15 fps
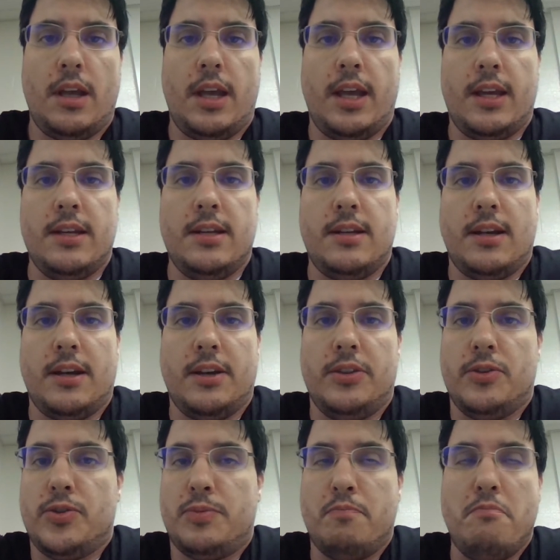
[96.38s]
And
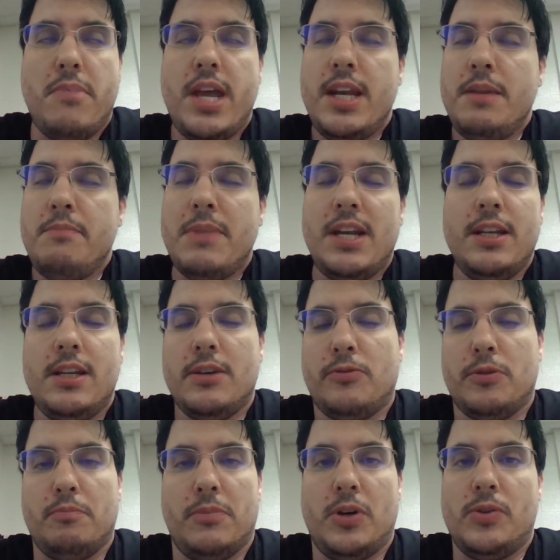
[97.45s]
there's many, many
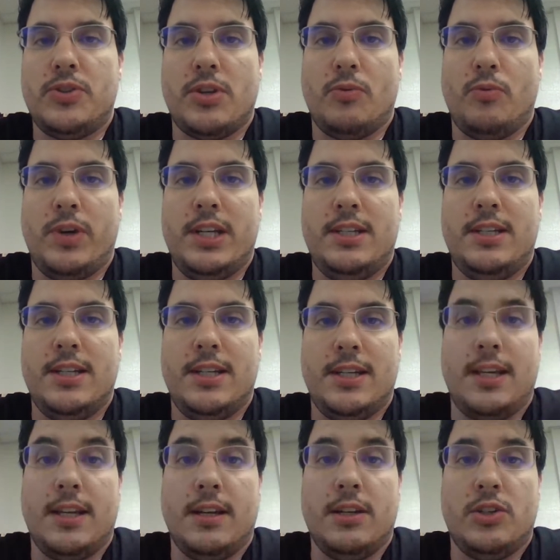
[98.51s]
different modes that we
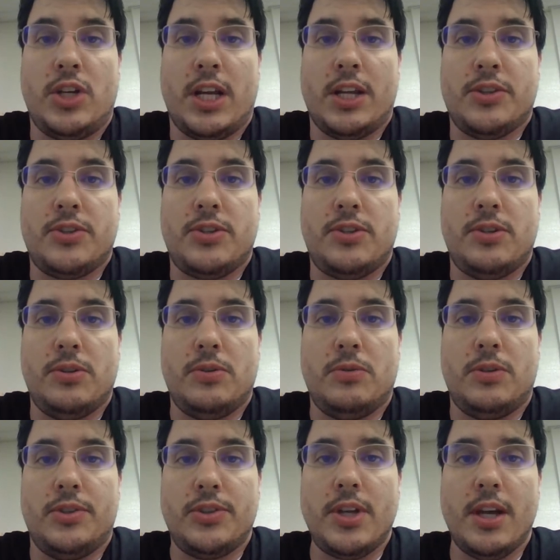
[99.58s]
didn't get a chance to
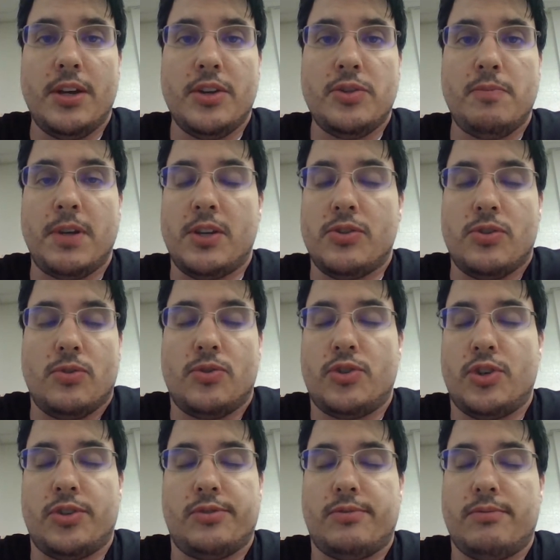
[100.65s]
discuss because there's
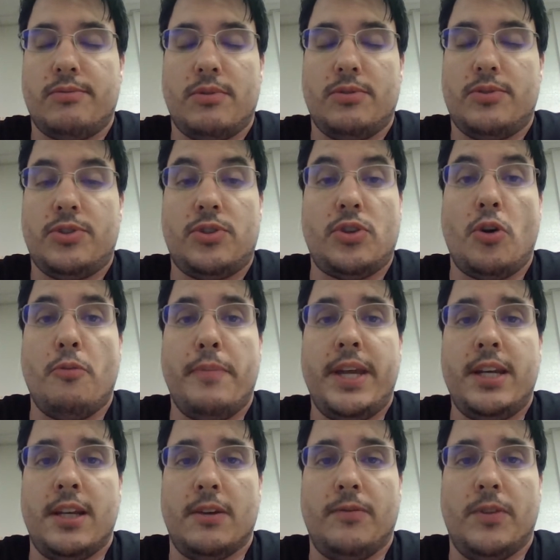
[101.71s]
just so
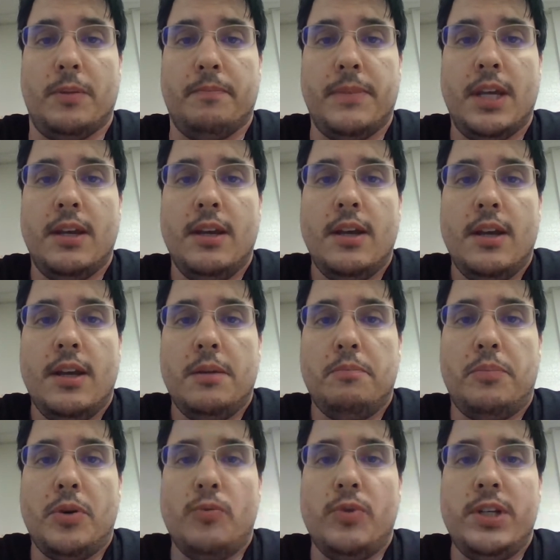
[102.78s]
many of them.
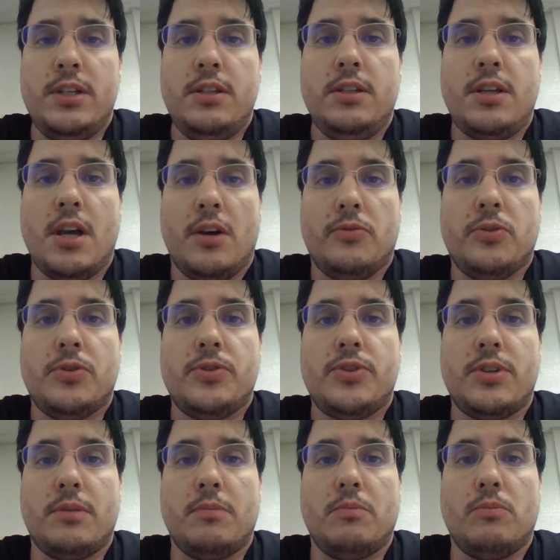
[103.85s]
But we did cover
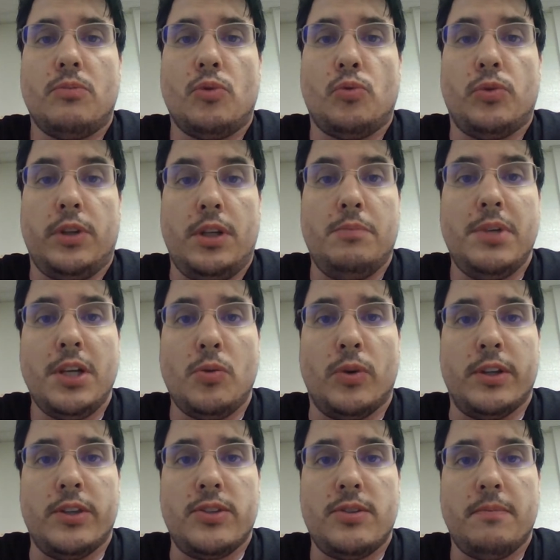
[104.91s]
some really big
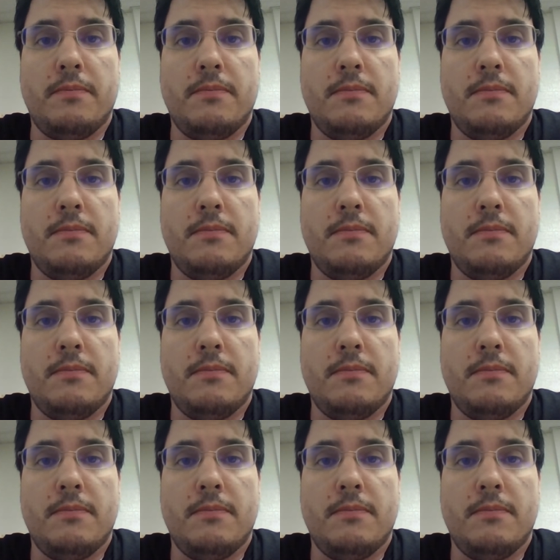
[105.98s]
ones.